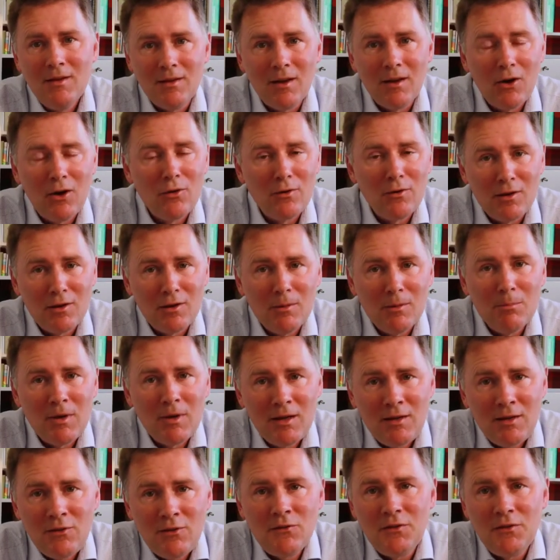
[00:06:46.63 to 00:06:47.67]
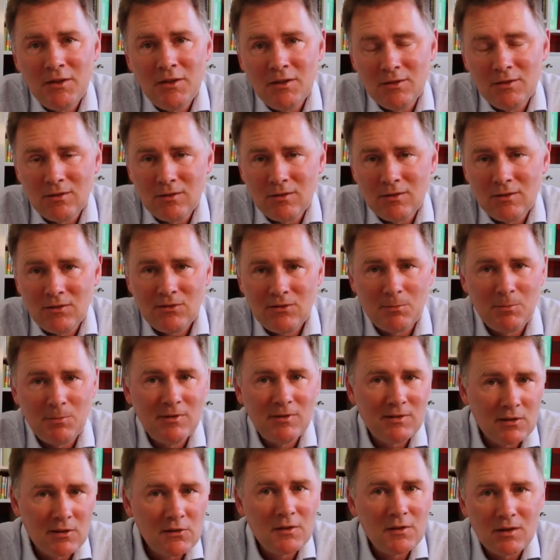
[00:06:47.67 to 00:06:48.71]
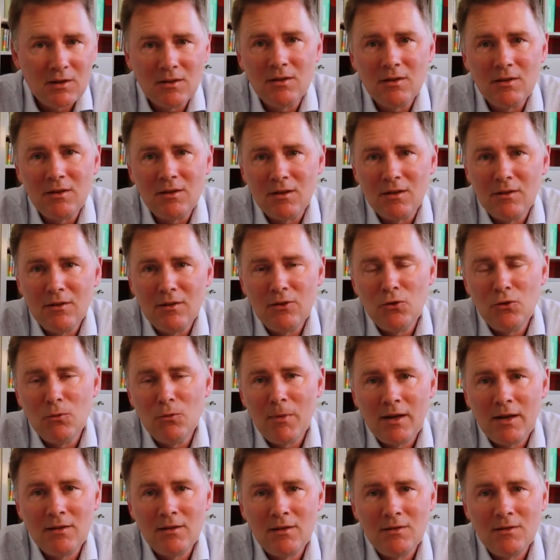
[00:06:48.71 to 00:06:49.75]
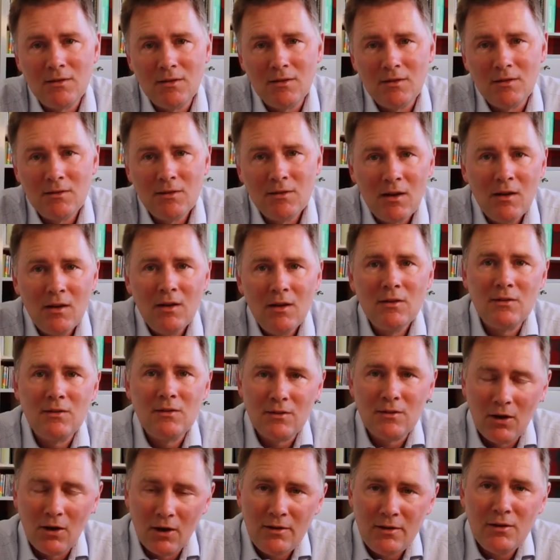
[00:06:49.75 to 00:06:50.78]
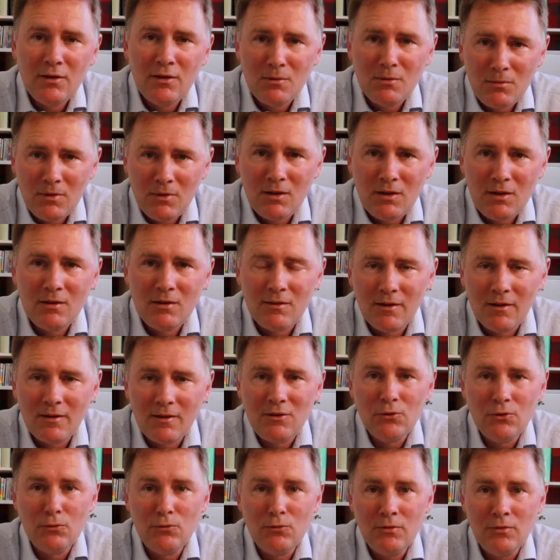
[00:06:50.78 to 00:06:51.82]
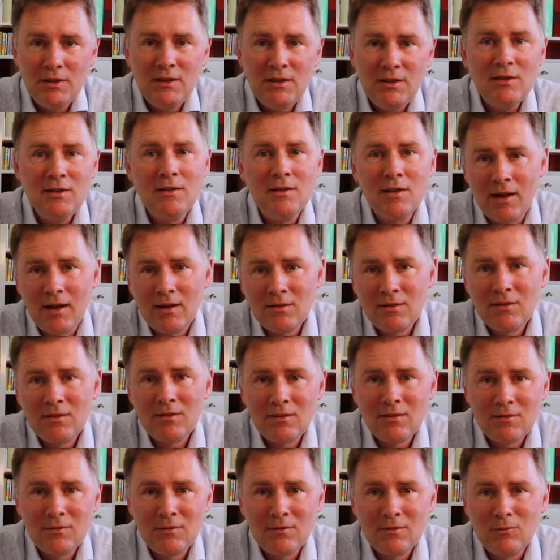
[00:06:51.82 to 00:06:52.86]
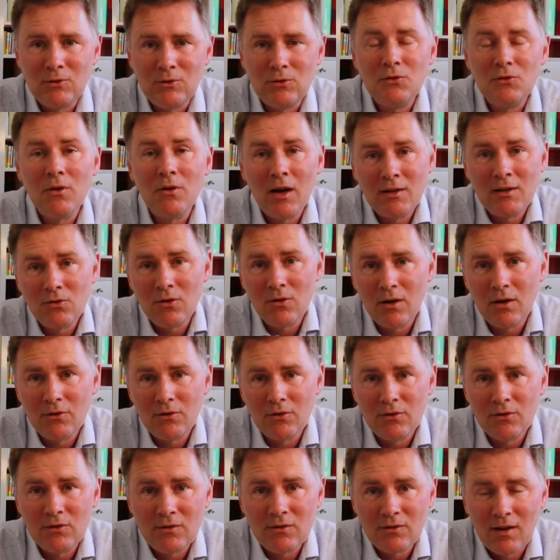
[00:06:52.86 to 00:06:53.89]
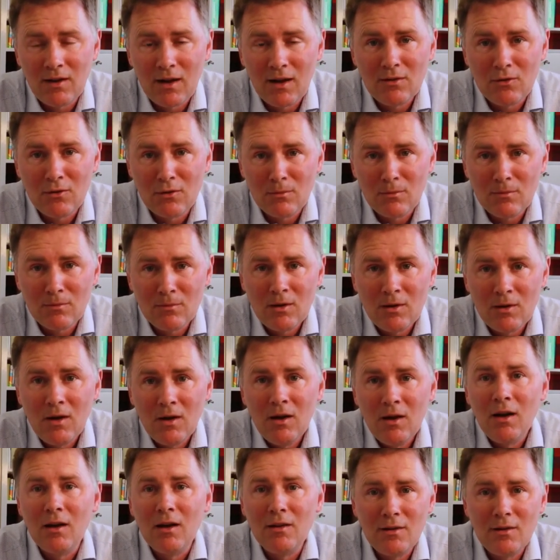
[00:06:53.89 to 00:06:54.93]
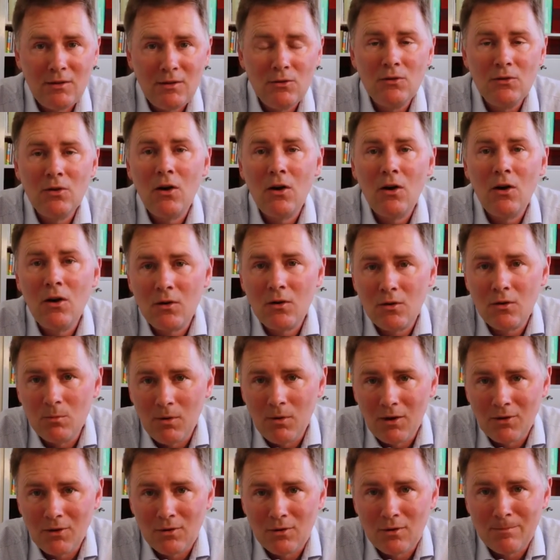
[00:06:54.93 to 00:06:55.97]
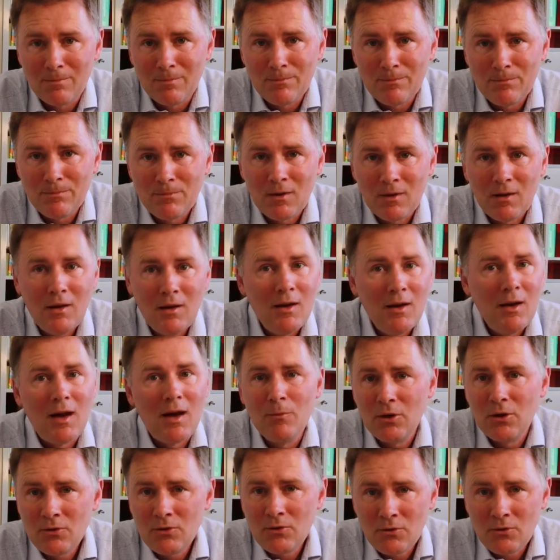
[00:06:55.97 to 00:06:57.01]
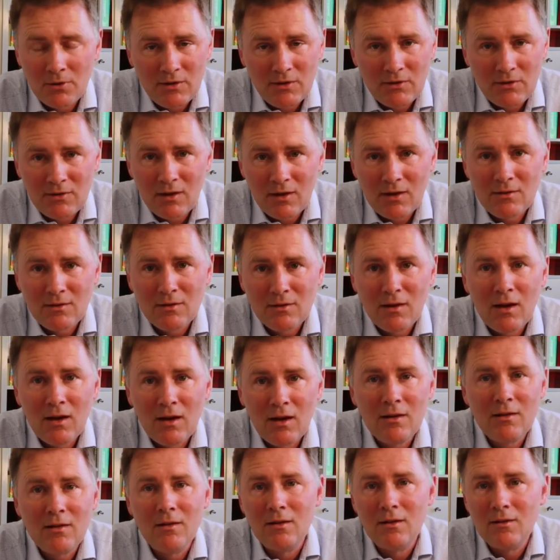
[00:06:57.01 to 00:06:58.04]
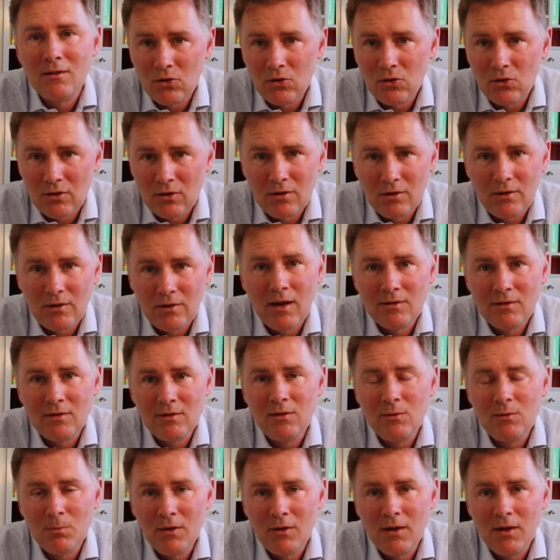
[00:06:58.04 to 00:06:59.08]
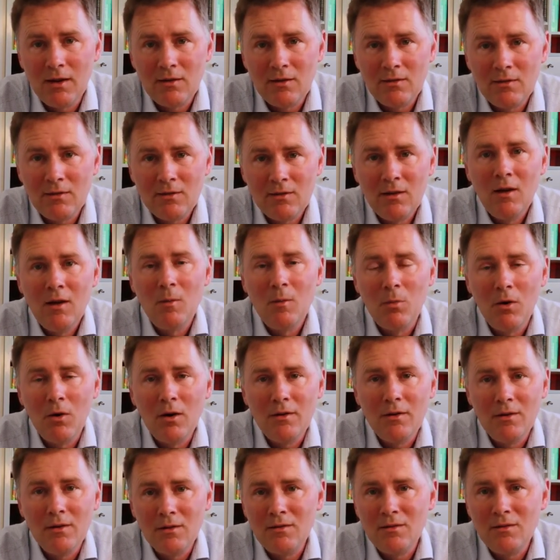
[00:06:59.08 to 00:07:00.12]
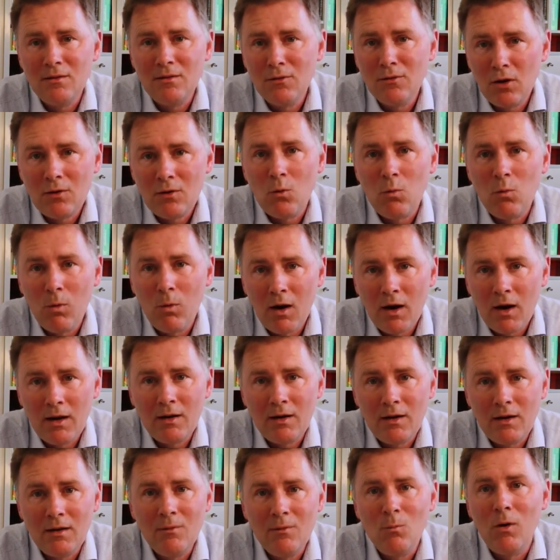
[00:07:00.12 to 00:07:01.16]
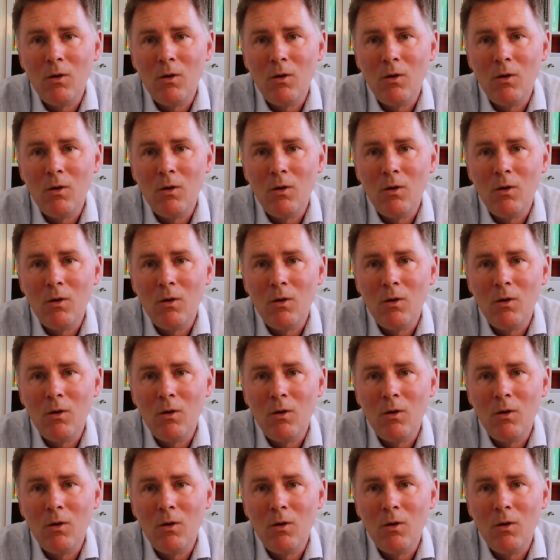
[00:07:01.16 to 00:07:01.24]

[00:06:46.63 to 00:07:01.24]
Now, in many fields, specifically in the humanities, studying means that you read texts, you try to understand them, and then you talk about them. I'm not criticizing that, that certainly has its place, but it's not quite